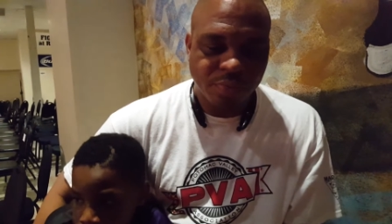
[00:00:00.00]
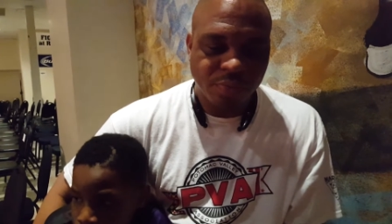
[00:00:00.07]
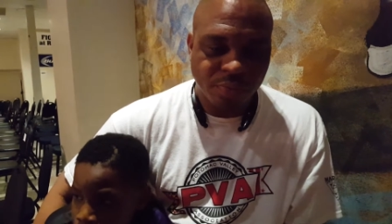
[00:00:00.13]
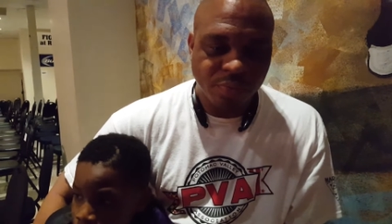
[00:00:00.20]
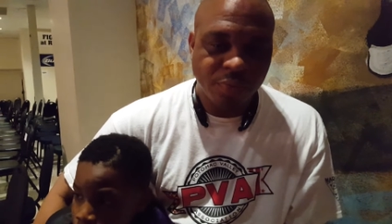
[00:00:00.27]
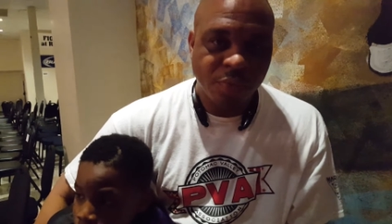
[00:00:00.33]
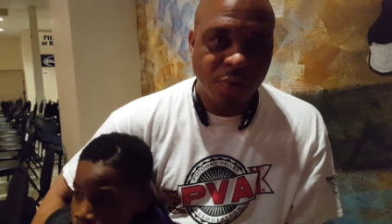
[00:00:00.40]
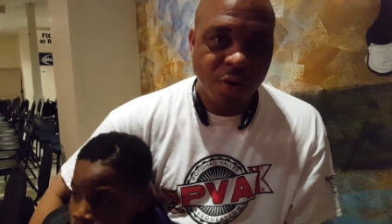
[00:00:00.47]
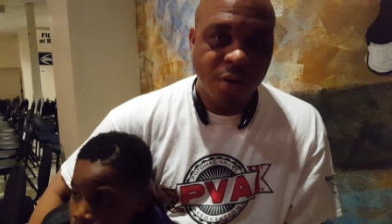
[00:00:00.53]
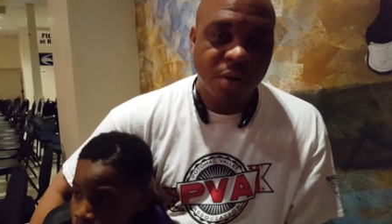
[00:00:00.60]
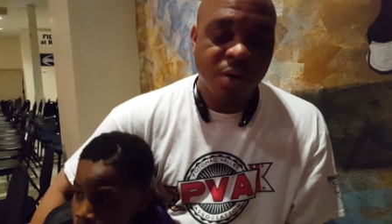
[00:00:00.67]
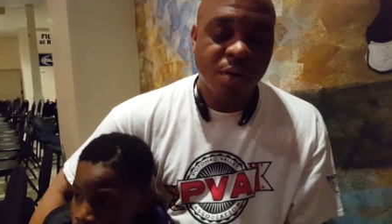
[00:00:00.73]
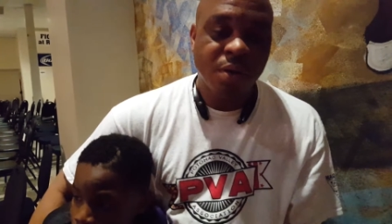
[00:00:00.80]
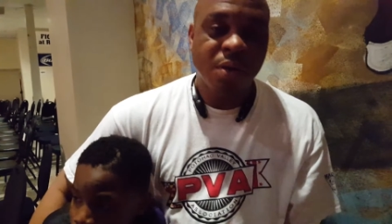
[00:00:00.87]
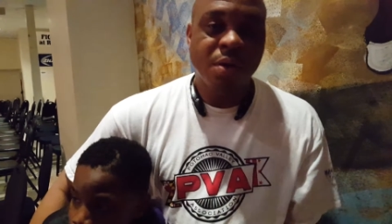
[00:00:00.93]
to the Junior
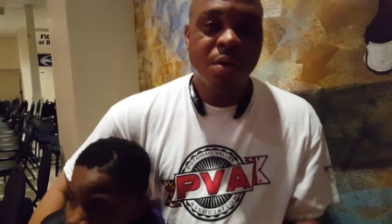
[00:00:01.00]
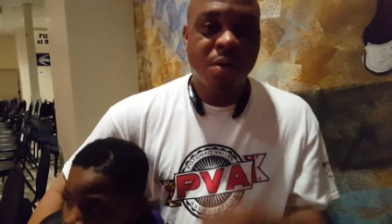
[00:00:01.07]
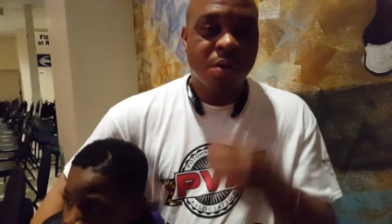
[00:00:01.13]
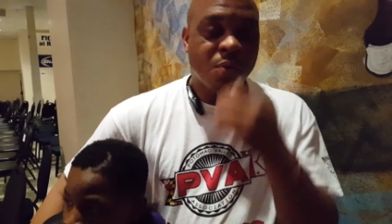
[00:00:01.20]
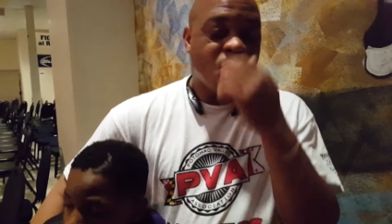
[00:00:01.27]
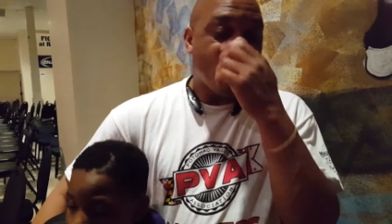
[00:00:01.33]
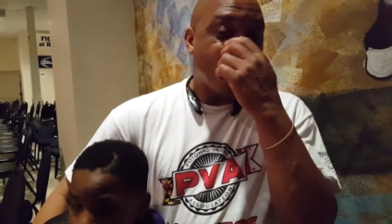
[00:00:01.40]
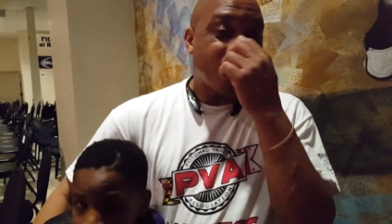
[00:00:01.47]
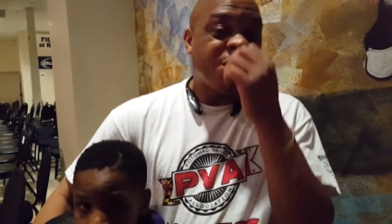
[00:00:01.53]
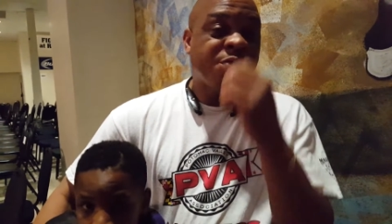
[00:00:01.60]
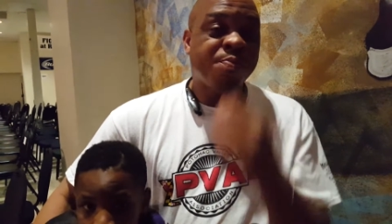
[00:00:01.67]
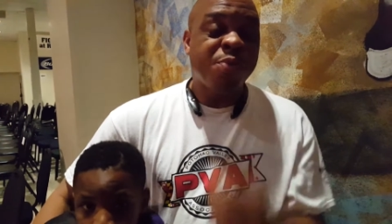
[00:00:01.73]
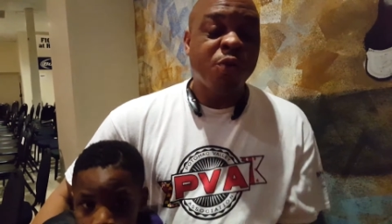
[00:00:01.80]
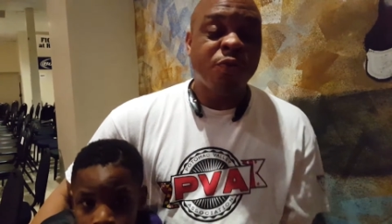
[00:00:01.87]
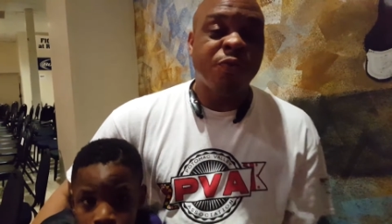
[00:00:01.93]
Olympics Juan, in
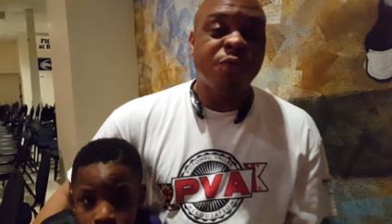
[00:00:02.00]
Dallas,